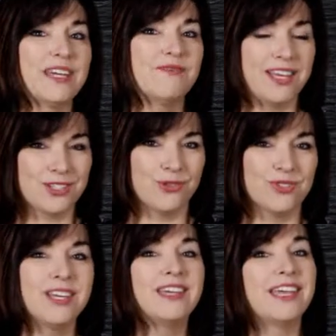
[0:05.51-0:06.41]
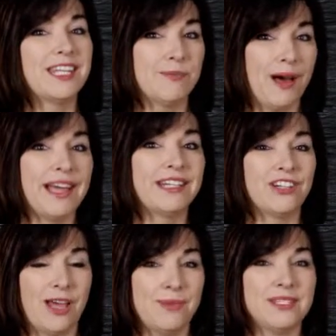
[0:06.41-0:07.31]
investors into buying
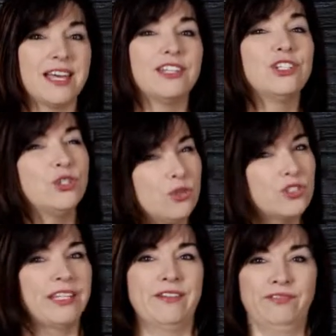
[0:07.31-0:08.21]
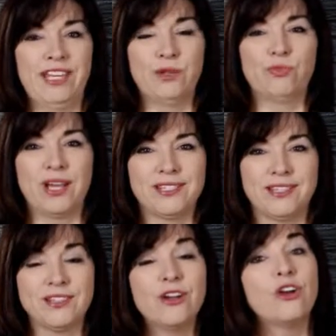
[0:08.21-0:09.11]
diamonds at hugely inflated
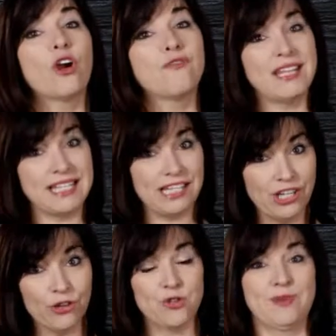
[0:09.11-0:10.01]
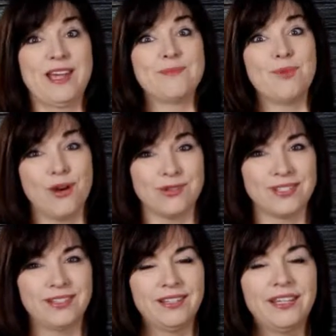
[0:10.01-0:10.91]
prices are facing years behind bars.